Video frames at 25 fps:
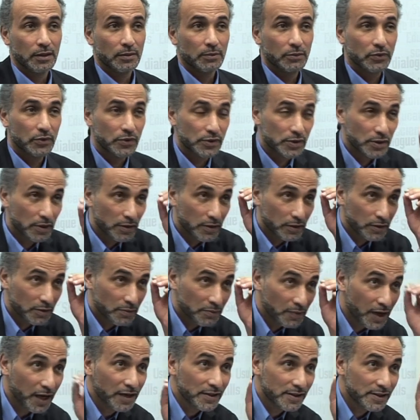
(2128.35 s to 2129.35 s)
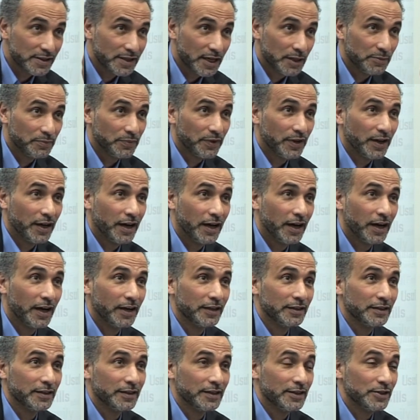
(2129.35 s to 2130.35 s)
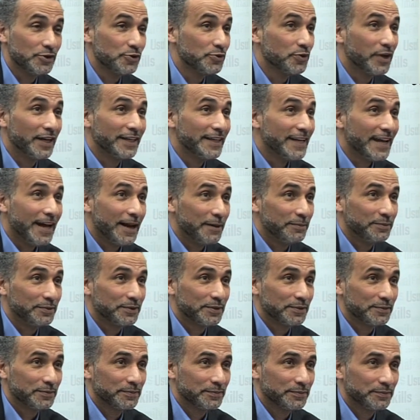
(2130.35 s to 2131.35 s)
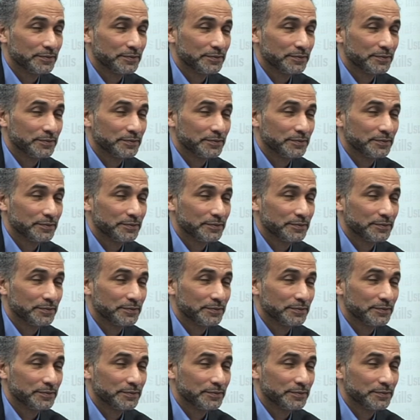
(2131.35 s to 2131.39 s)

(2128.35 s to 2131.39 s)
Because the, the mindset behind is you adapt.